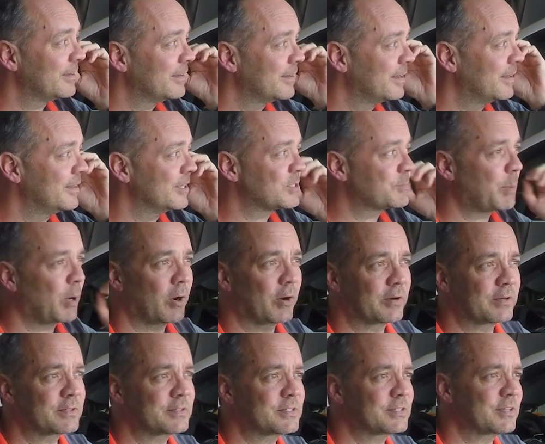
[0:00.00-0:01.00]
in this
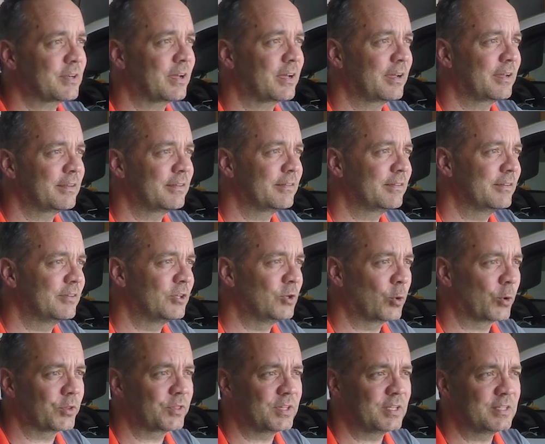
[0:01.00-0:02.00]
part, in the
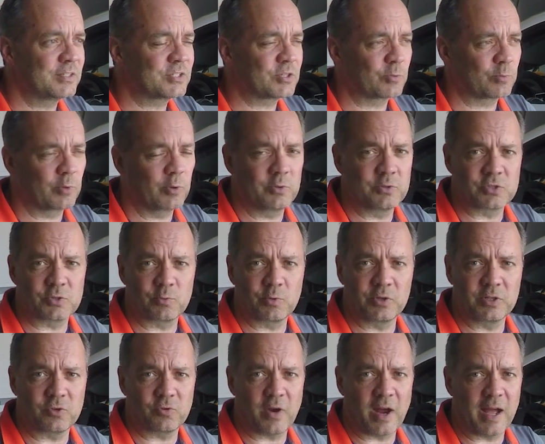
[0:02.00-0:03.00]
Northeast. The roads are
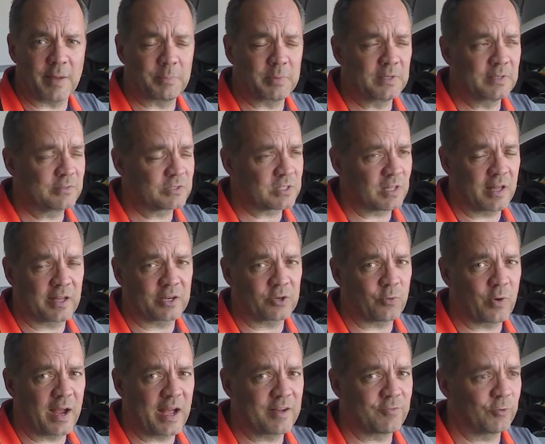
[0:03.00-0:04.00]
really crappy. There's a lot of
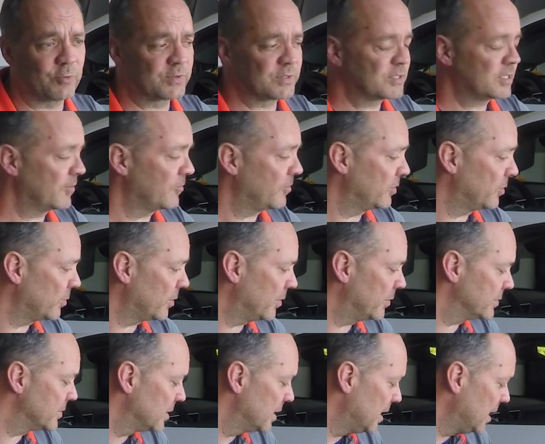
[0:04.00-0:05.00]
gravel and stuff on the
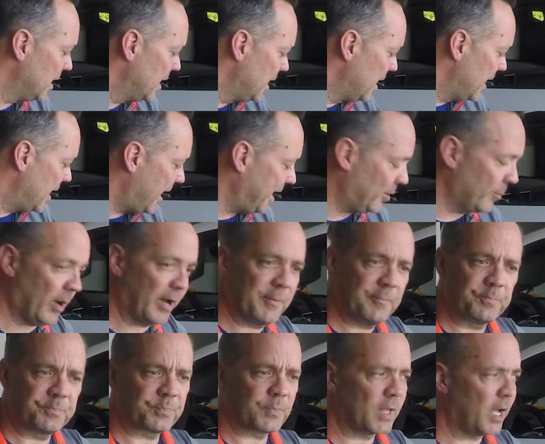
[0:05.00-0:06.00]
roads. Anyway,
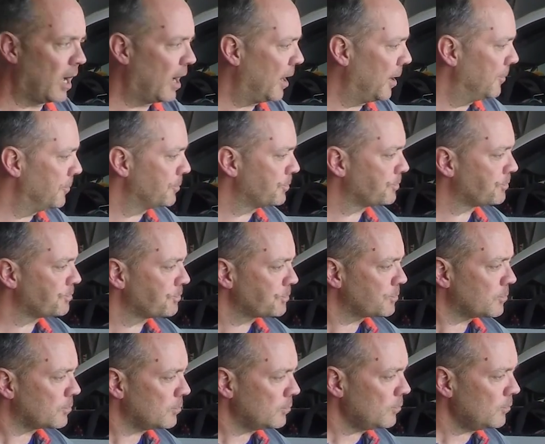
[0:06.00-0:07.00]
so
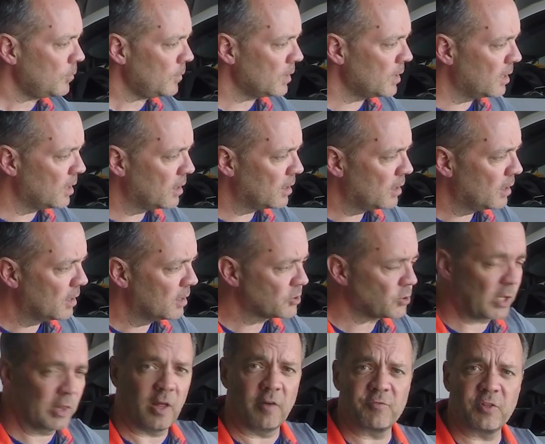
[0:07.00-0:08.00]

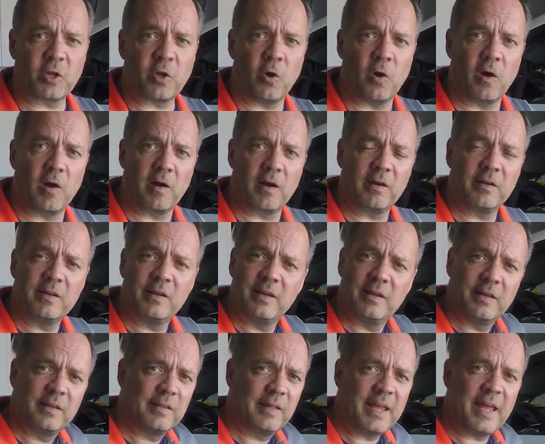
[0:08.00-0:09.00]
I love the car,
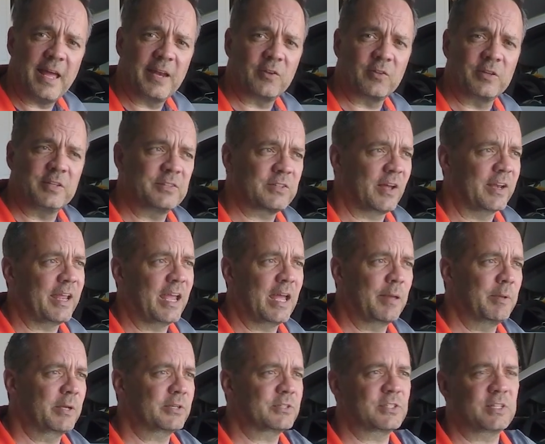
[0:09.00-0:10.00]
handling,
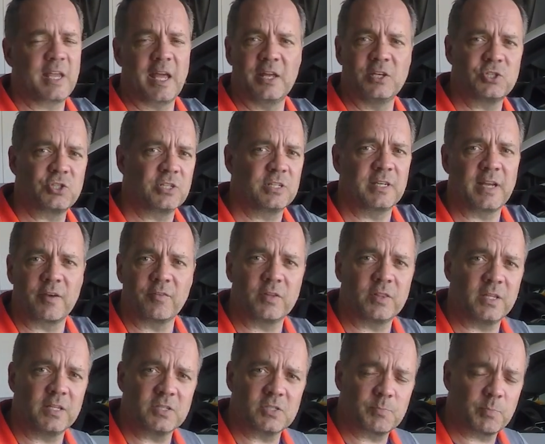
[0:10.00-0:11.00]
dynamics, the engine,
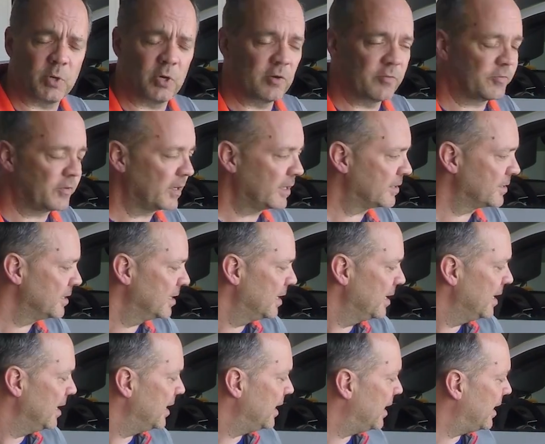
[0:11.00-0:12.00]
everything's perfect.
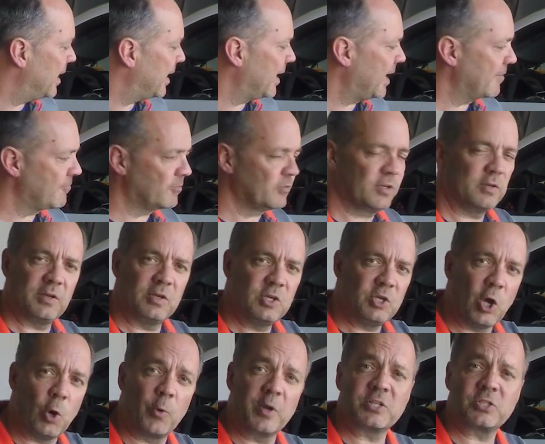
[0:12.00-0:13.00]
Have
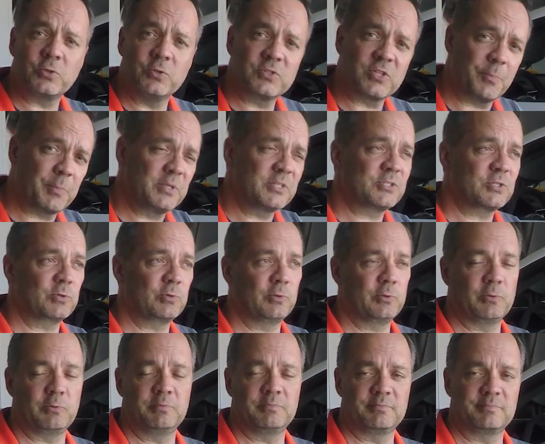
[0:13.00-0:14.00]
no issues up
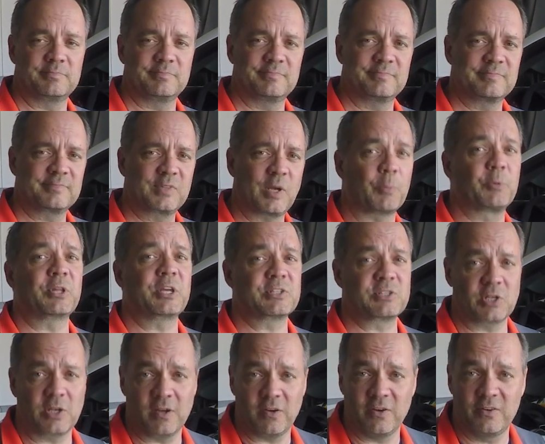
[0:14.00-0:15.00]
until a couple days
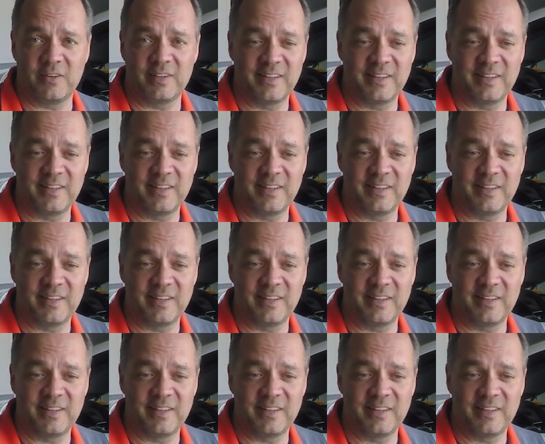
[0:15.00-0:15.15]
ago.